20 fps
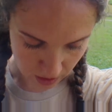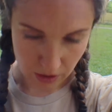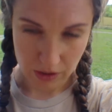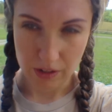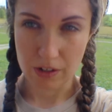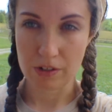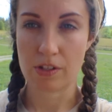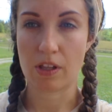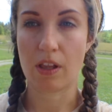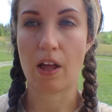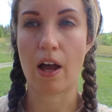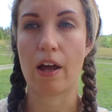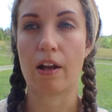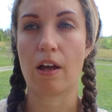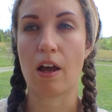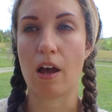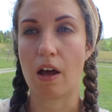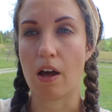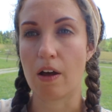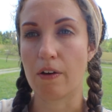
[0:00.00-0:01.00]
There's a lot
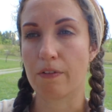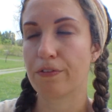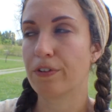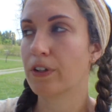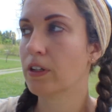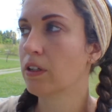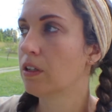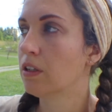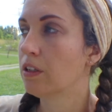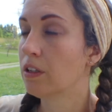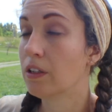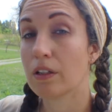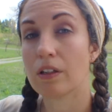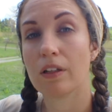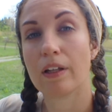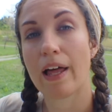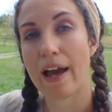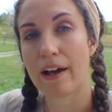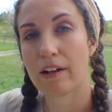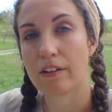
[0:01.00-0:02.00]
of
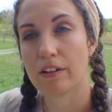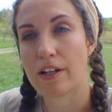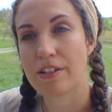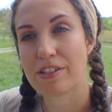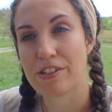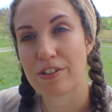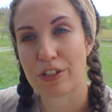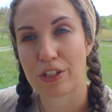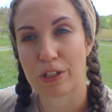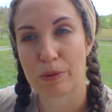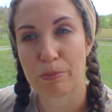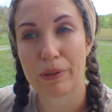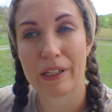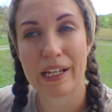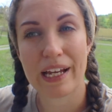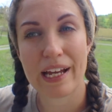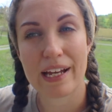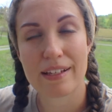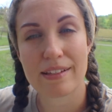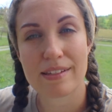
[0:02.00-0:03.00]
lackluster
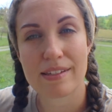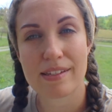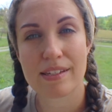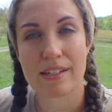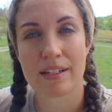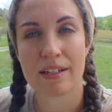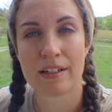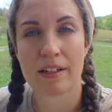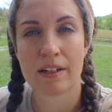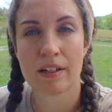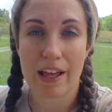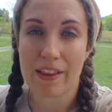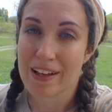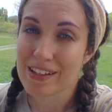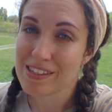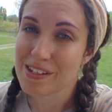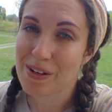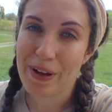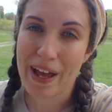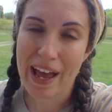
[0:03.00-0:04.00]
plants, and
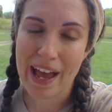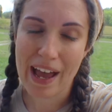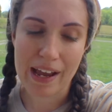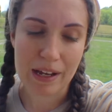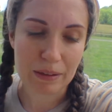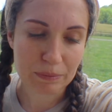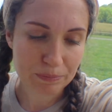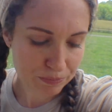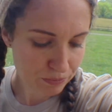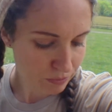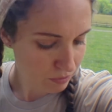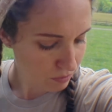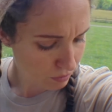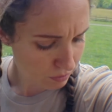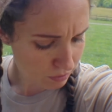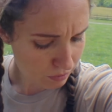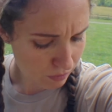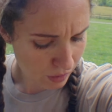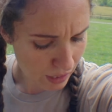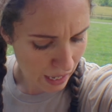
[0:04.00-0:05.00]
that's okay.
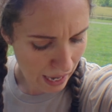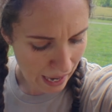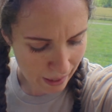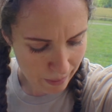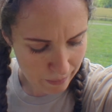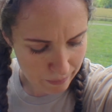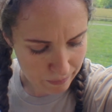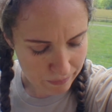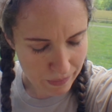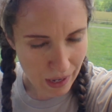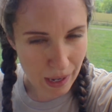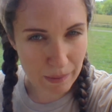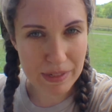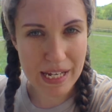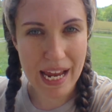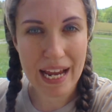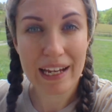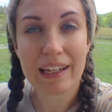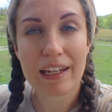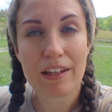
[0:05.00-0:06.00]
I'm
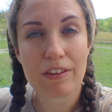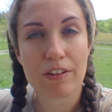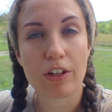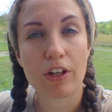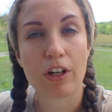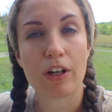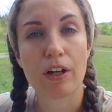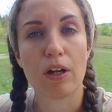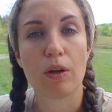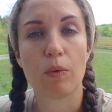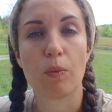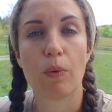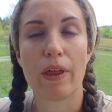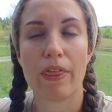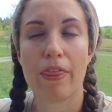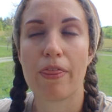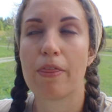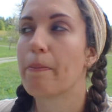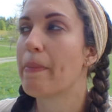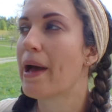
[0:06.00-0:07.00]
taking the good
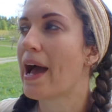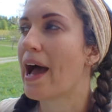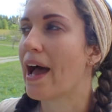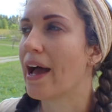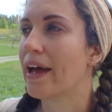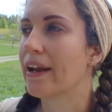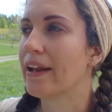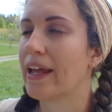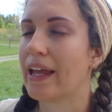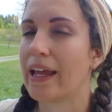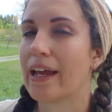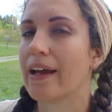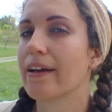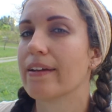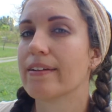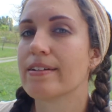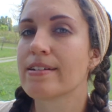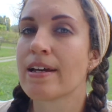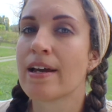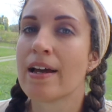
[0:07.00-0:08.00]
with the bad,
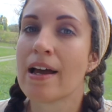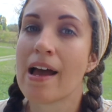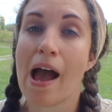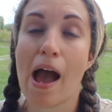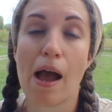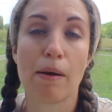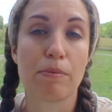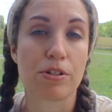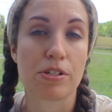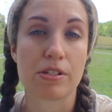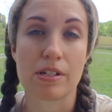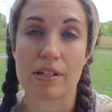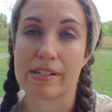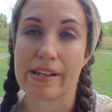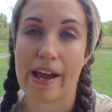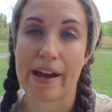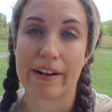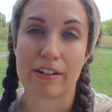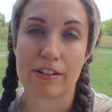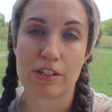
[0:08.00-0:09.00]
and I'm just
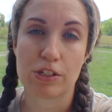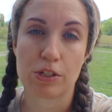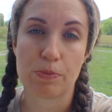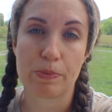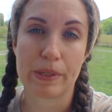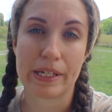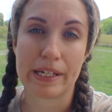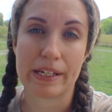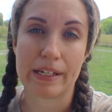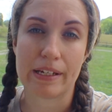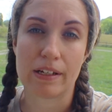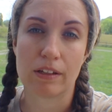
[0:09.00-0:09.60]
excited to be